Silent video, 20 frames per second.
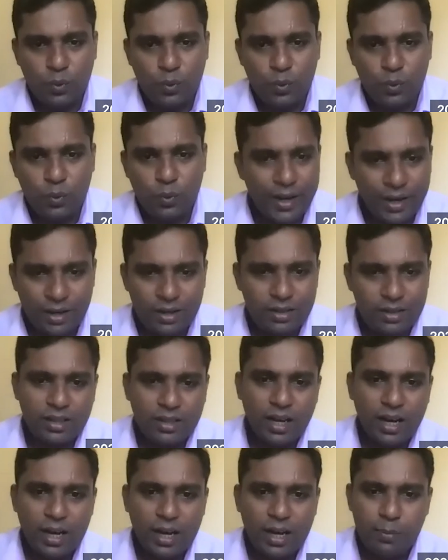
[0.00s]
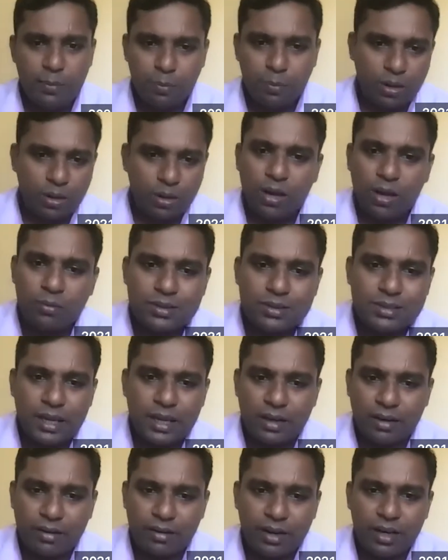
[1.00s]
when the hypothalamus
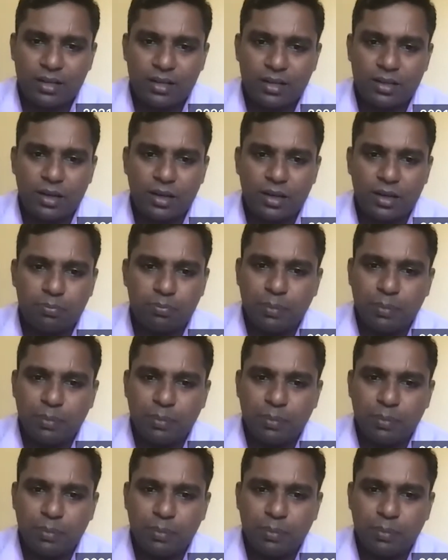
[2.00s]
secrete a uh,